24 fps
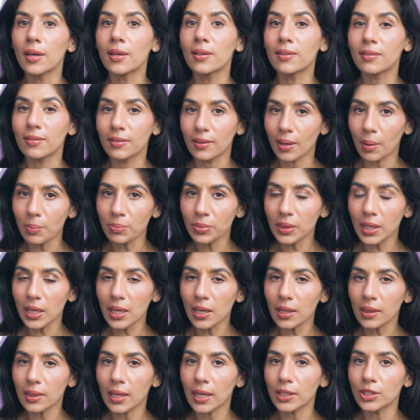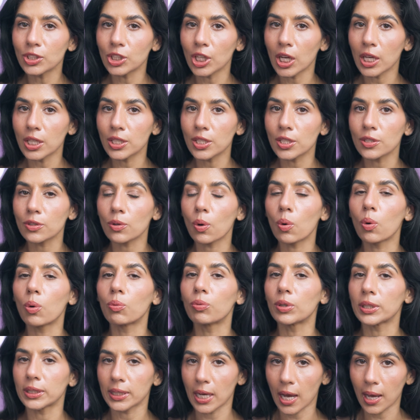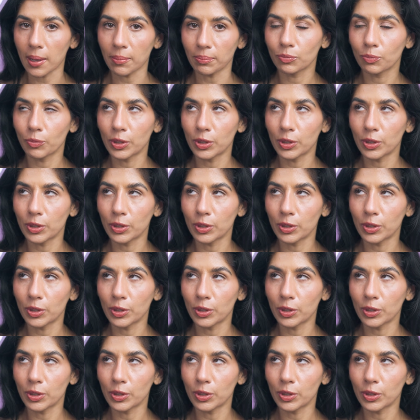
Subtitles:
something that changes over time,